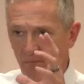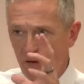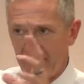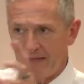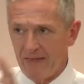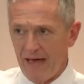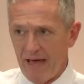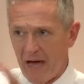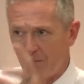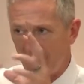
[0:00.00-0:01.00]
putting that,
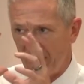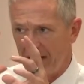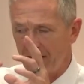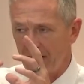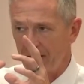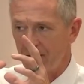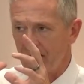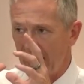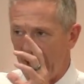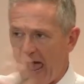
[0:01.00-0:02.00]
I'm putting the,
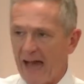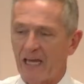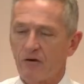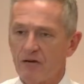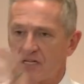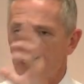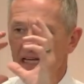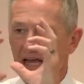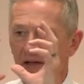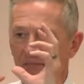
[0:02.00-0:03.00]
the
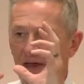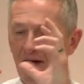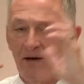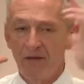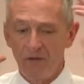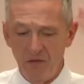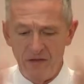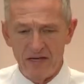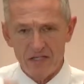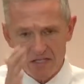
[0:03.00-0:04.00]
accuracy in there.
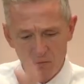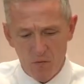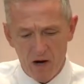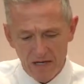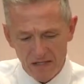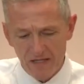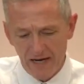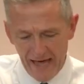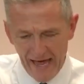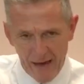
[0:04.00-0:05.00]
This is what's going
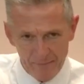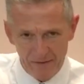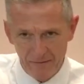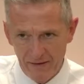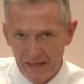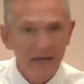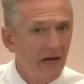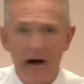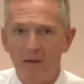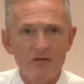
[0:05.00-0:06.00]
to happen to me.
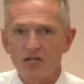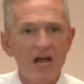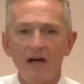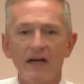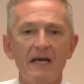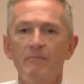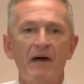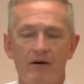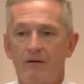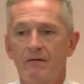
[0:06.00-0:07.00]
I'm just not going to get
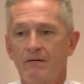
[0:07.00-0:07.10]
better.